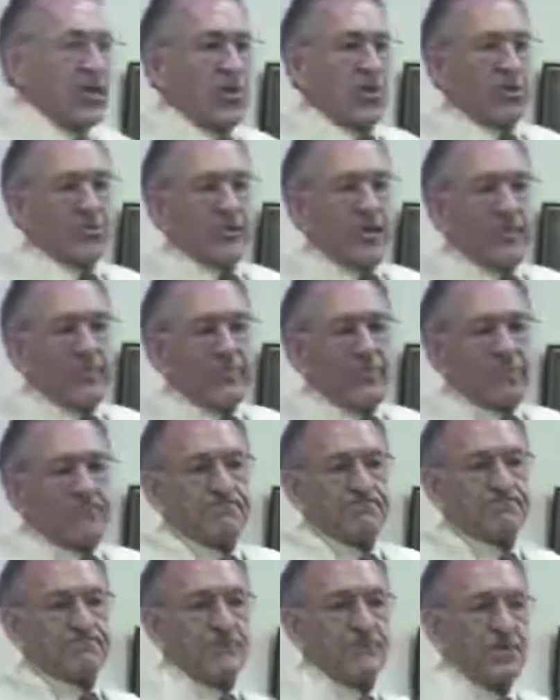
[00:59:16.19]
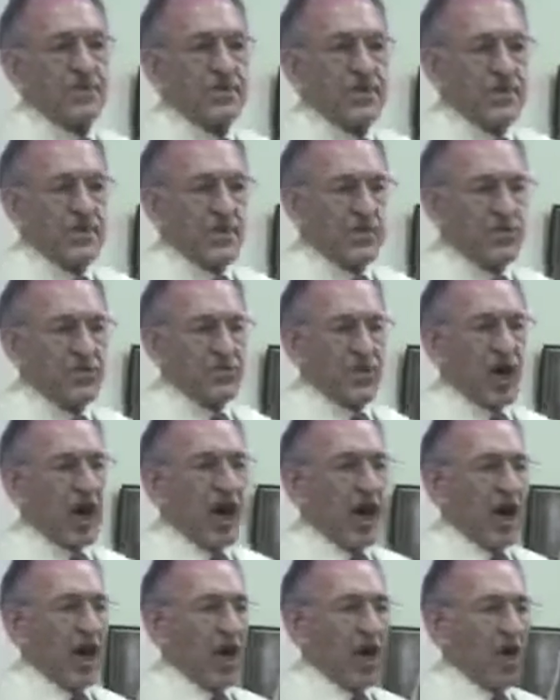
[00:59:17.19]
know something? It was
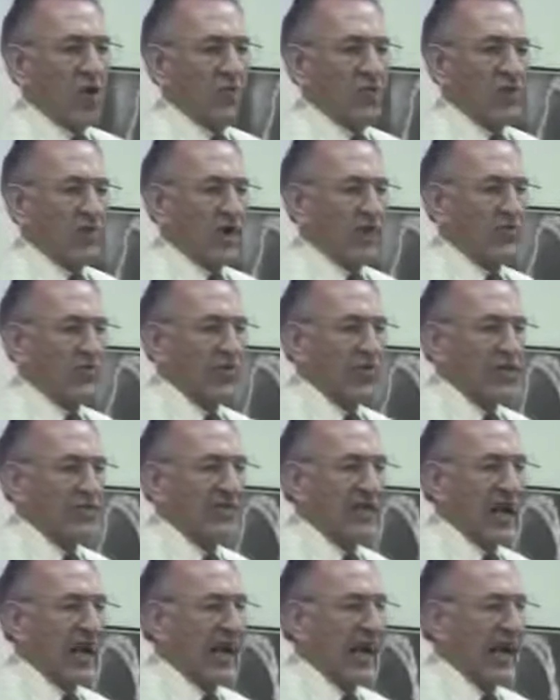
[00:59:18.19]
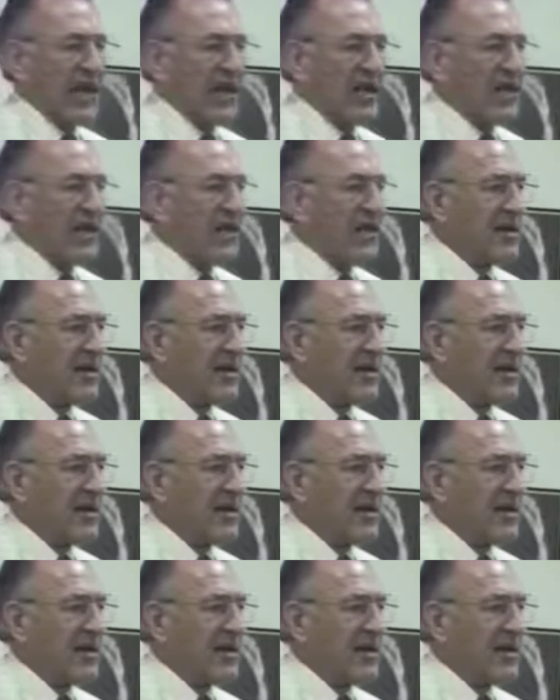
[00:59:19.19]
already put aside